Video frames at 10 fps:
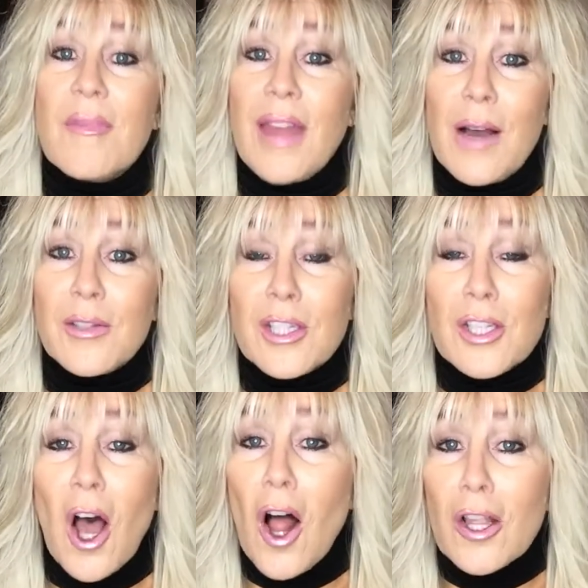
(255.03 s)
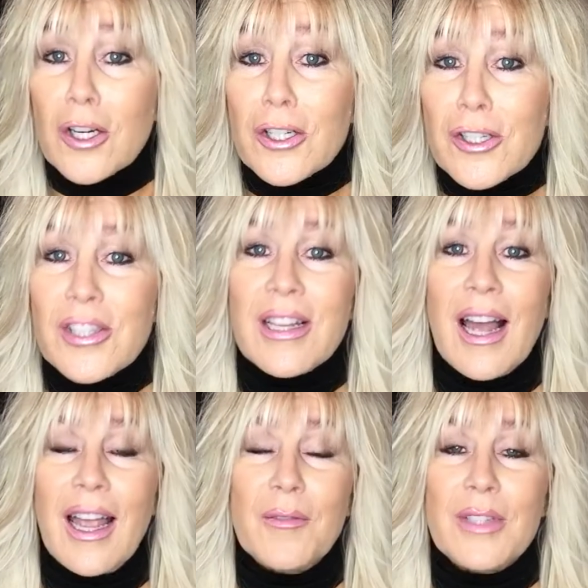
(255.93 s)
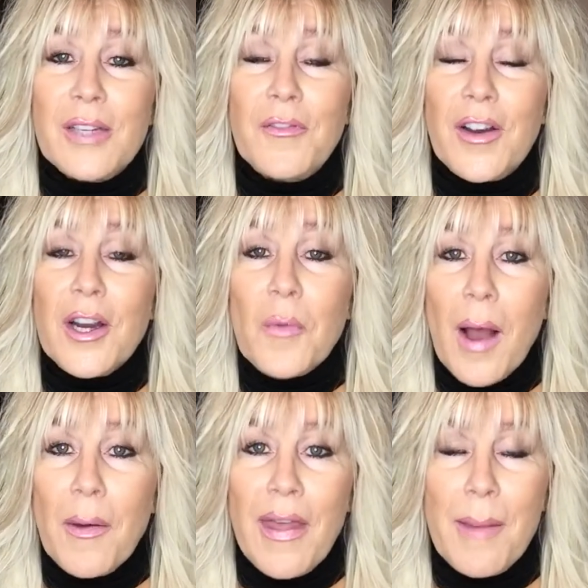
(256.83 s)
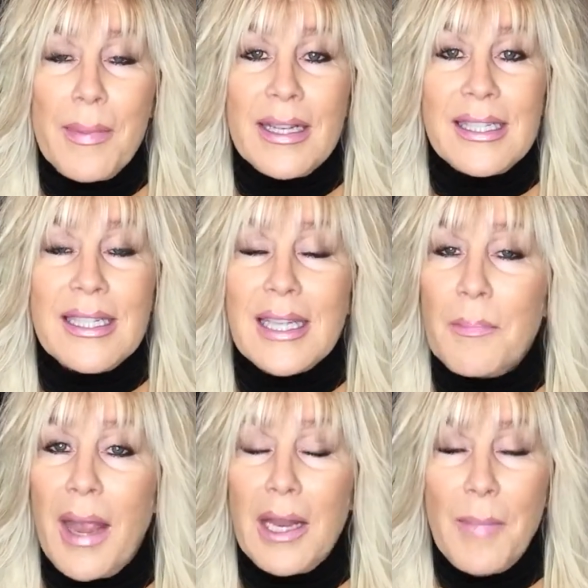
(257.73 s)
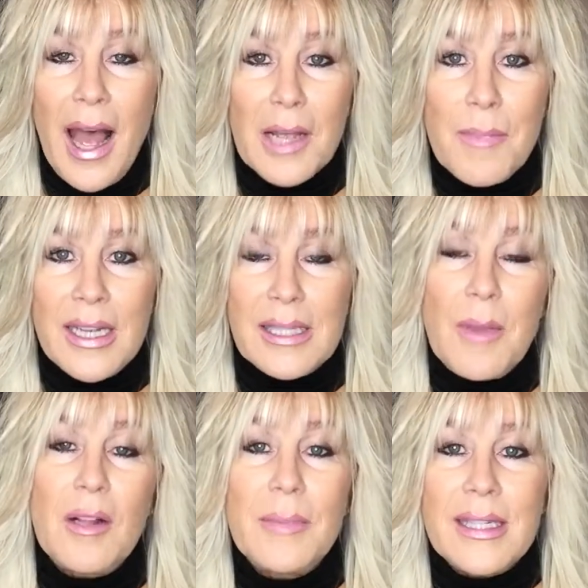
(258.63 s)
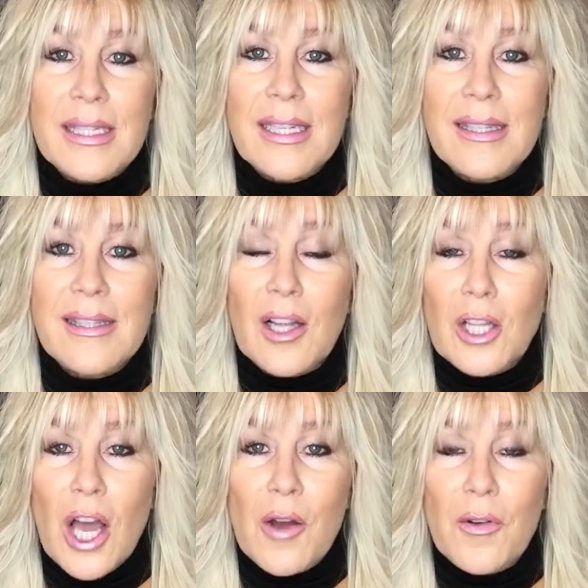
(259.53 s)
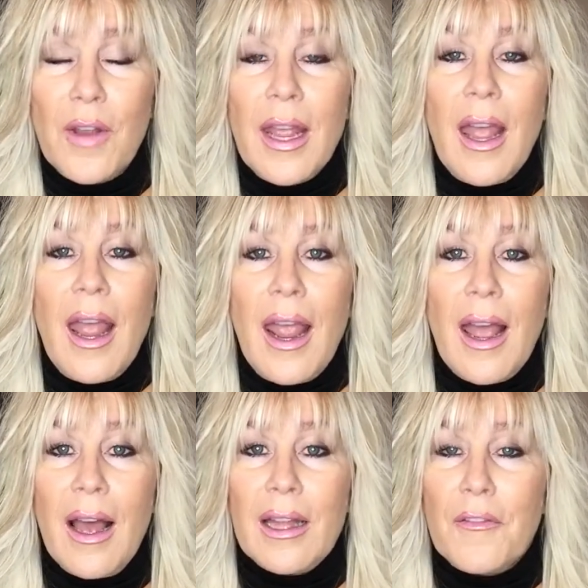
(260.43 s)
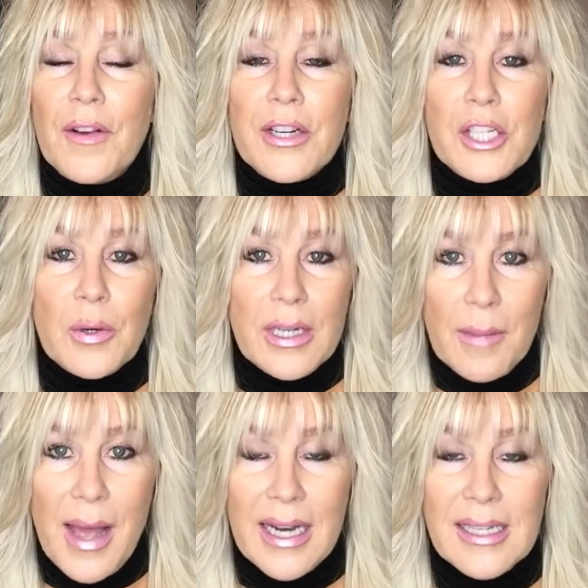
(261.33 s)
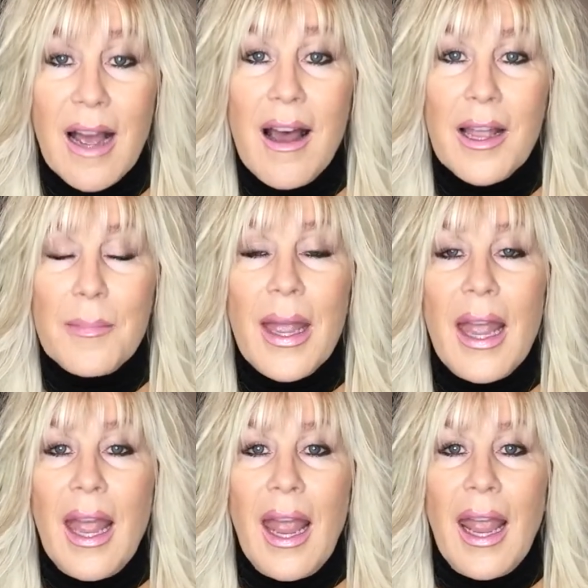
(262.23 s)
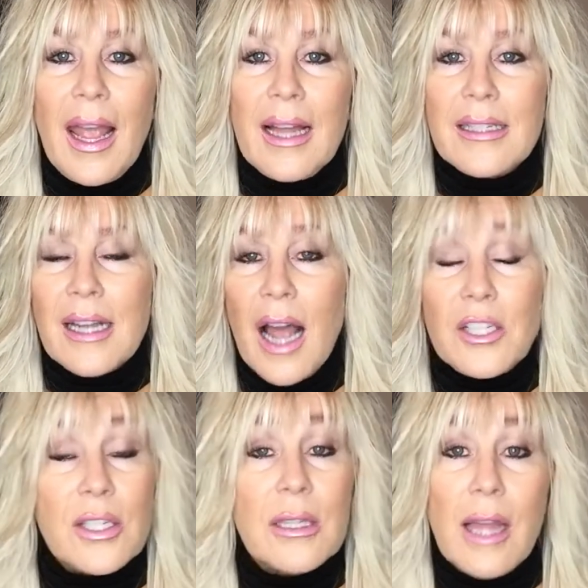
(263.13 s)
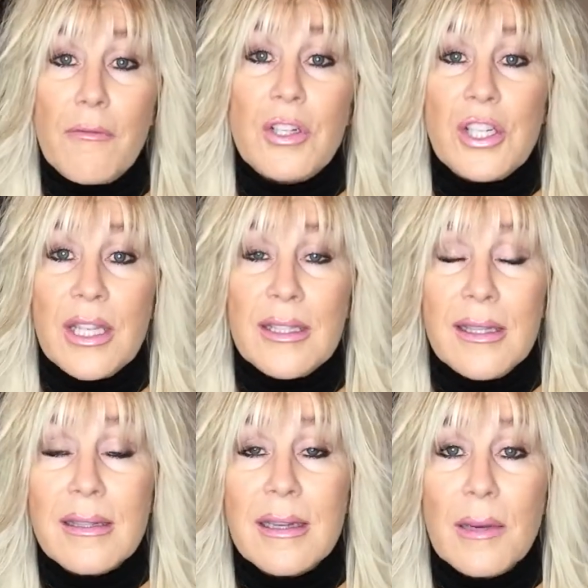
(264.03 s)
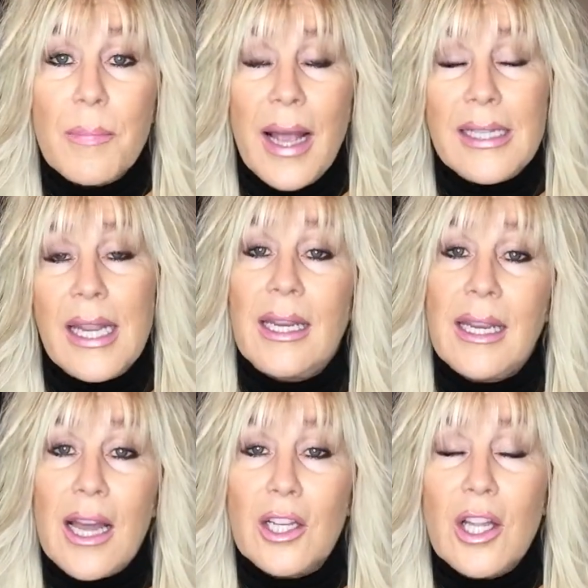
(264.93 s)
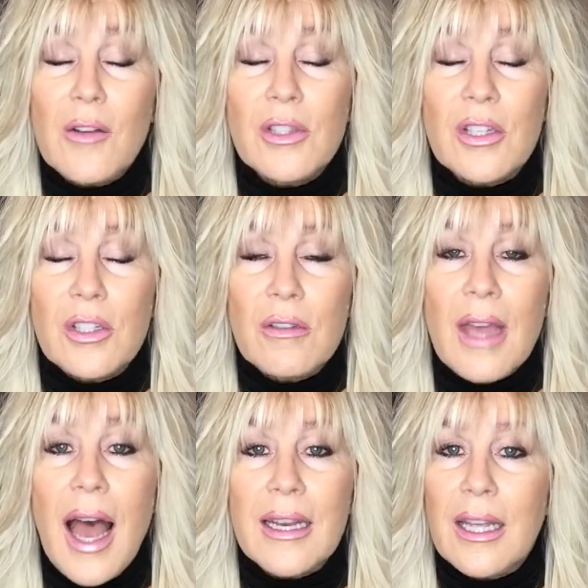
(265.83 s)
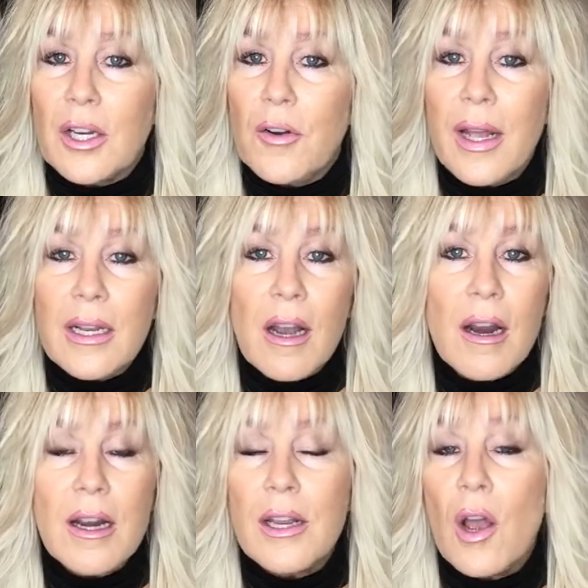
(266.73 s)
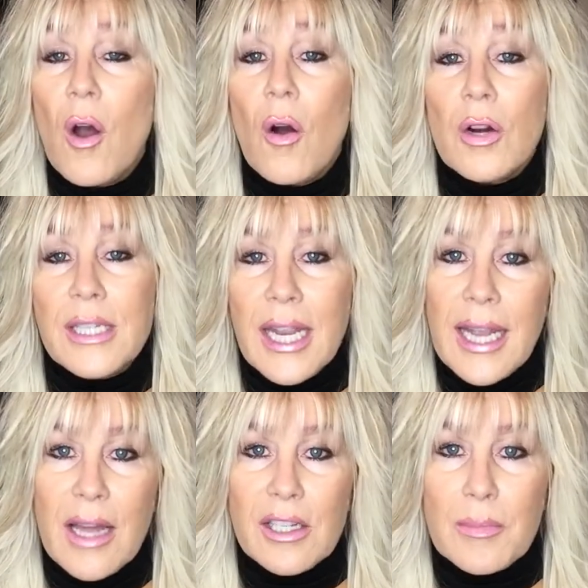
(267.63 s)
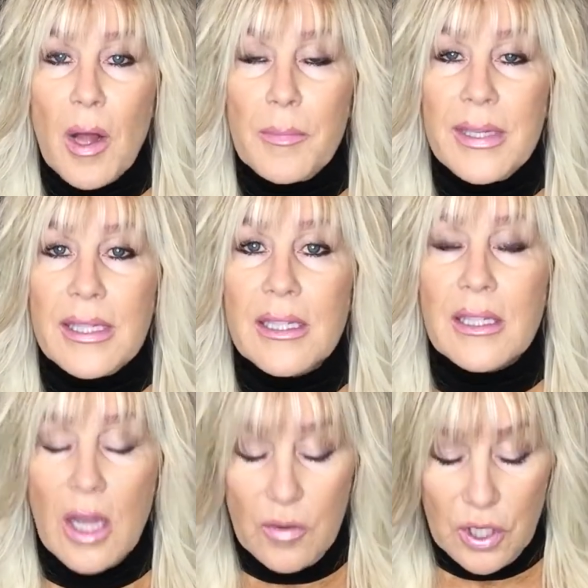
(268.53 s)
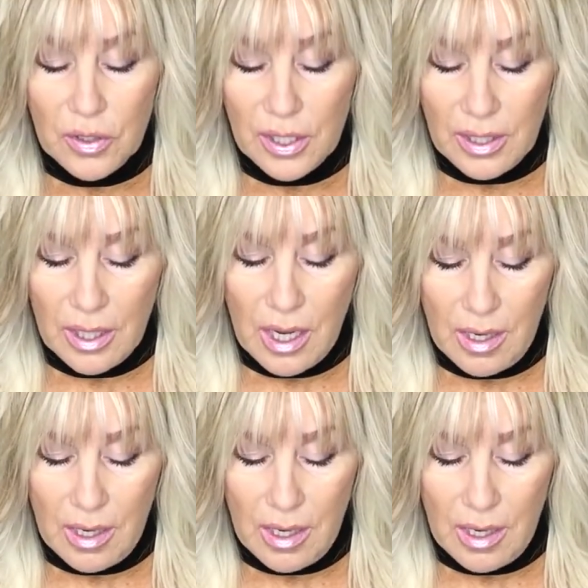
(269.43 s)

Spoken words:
$1,000. I did very well with that business. I paid back my small business loan in a very short amount of time, and I just leveraged the system by taking out a loan. So do that. Get a credit card or take out a small business loan. You can